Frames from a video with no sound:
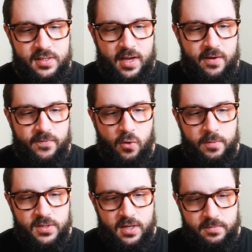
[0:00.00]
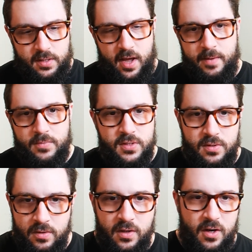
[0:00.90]
get formed sometimes.
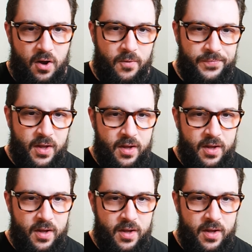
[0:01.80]
You know,